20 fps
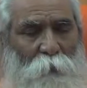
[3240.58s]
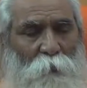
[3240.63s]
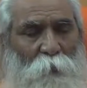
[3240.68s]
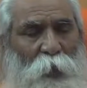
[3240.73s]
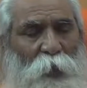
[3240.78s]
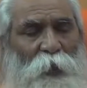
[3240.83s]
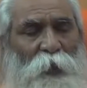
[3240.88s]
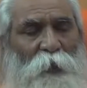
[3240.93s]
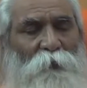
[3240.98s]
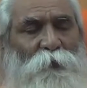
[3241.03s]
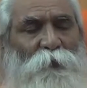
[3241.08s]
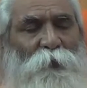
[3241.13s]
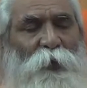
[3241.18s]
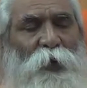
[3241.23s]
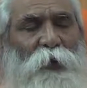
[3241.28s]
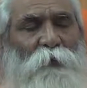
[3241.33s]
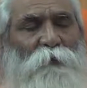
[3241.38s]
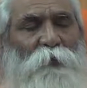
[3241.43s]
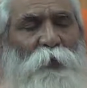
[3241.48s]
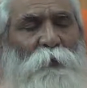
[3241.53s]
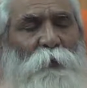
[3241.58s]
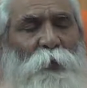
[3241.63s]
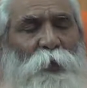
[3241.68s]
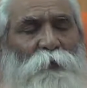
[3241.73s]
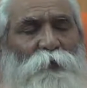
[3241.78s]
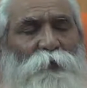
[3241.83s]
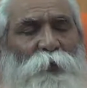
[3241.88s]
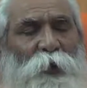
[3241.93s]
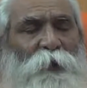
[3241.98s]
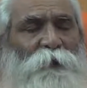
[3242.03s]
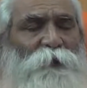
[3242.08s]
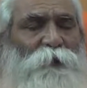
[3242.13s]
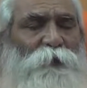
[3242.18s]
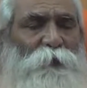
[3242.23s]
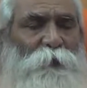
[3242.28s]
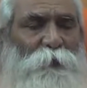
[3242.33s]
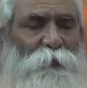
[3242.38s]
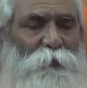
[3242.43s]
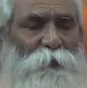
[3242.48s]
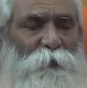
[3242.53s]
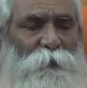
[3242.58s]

My dear friend, we will fix